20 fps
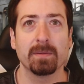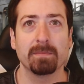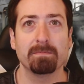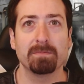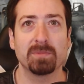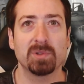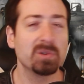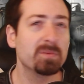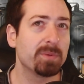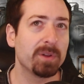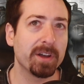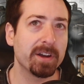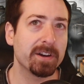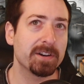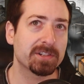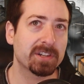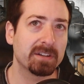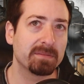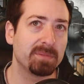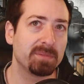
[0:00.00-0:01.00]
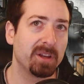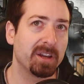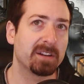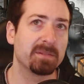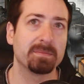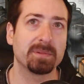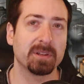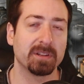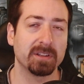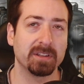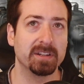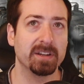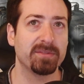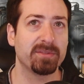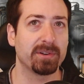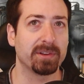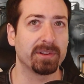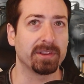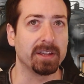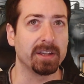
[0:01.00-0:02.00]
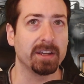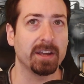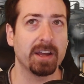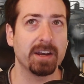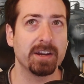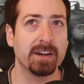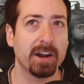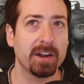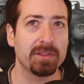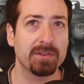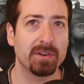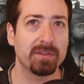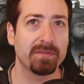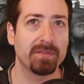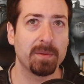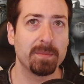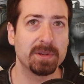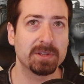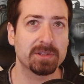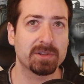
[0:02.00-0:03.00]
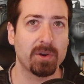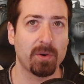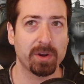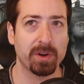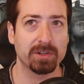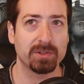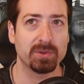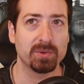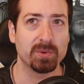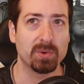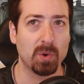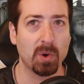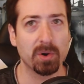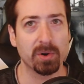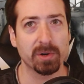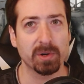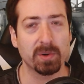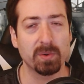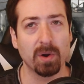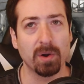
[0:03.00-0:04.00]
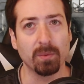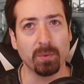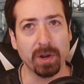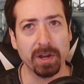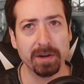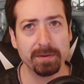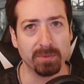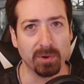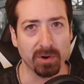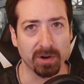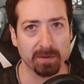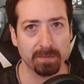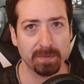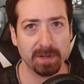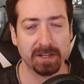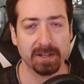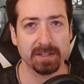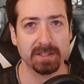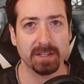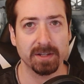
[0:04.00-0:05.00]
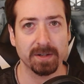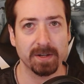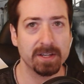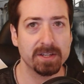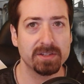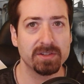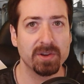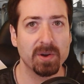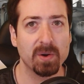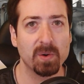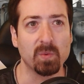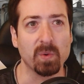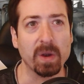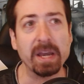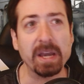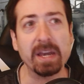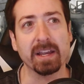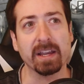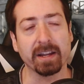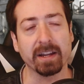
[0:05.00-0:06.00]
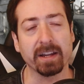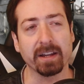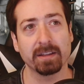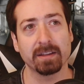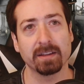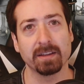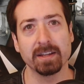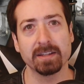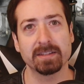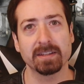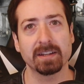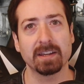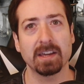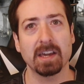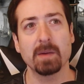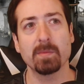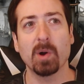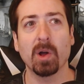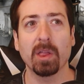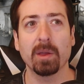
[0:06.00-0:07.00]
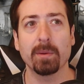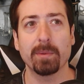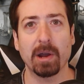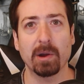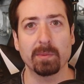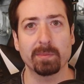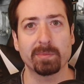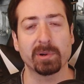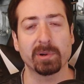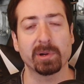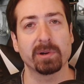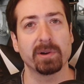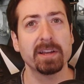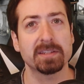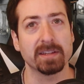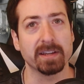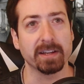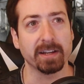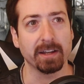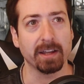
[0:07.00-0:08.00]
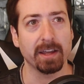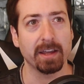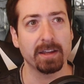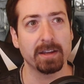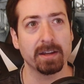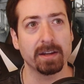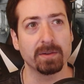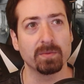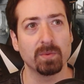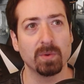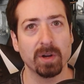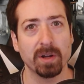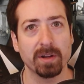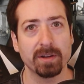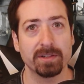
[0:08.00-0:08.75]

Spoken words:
two players can play completely differently, and neither of them is going to quote unquote win more because there is no winning. It's a game all about progressing. And what